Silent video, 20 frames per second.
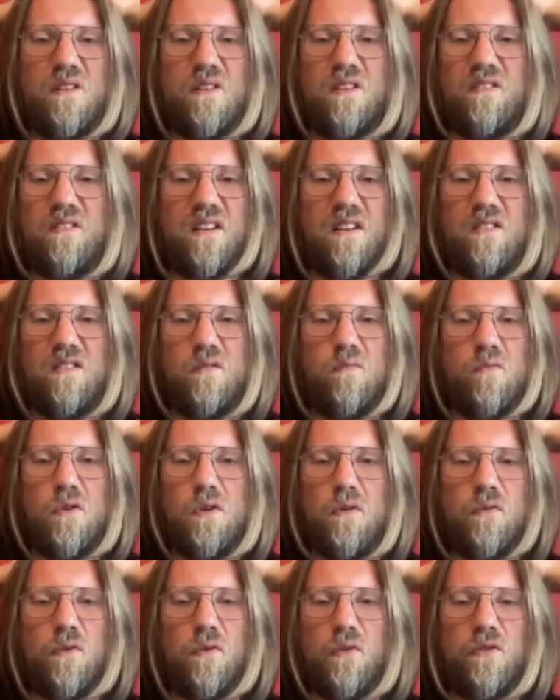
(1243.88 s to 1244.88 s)
like, is, that's a
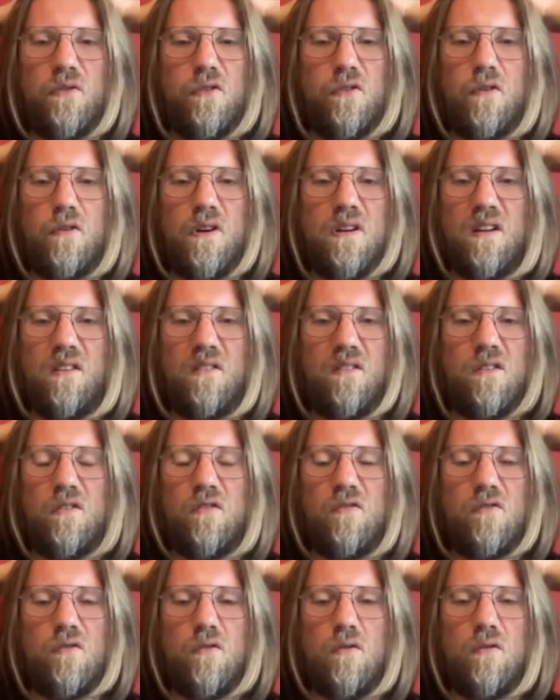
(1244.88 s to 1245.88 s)
beautiful story. That's not
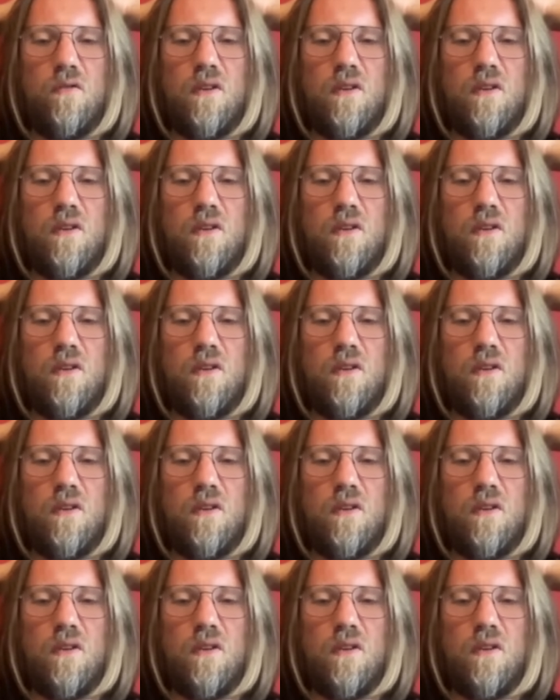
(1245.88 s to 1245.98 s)
true.